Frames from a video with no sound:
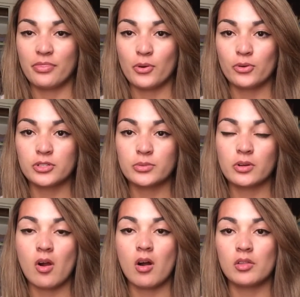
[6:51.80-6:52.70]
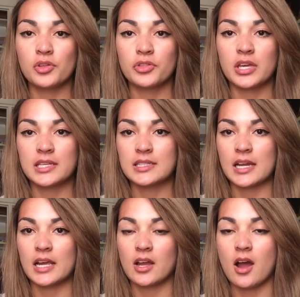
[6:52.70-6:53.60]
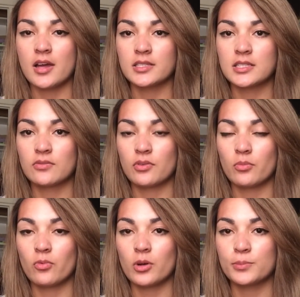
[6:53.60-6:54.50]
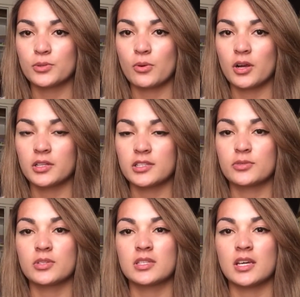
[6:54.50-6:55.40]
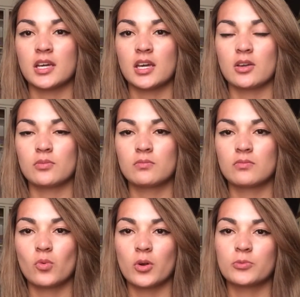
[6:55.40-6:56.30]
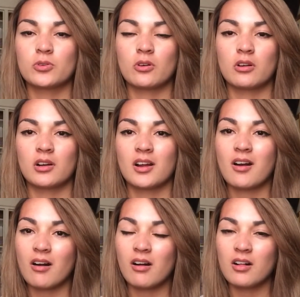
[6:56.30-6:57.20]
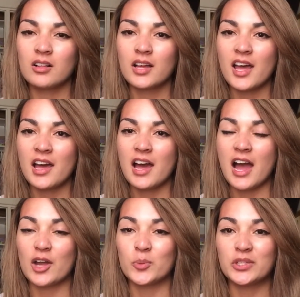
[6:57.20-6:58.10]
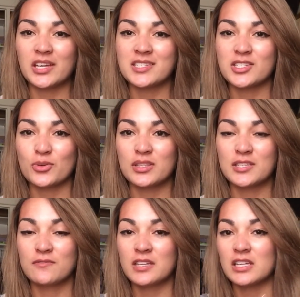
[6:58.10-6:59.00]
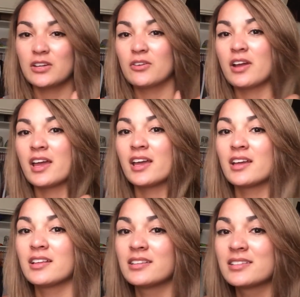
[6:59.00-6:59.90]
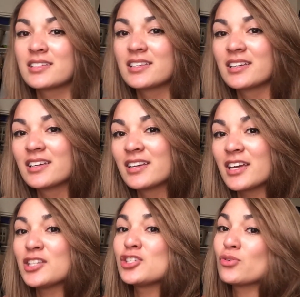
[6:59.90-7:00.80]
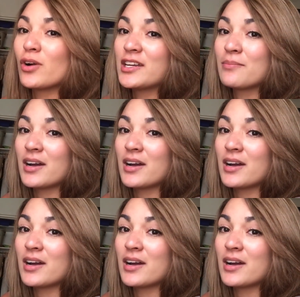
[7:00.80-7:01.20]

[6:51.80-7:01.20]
Those were all the things that I got from Warped Tour. This was a Warped Tour haul. I hope you guys enjoyed this video and enjoyed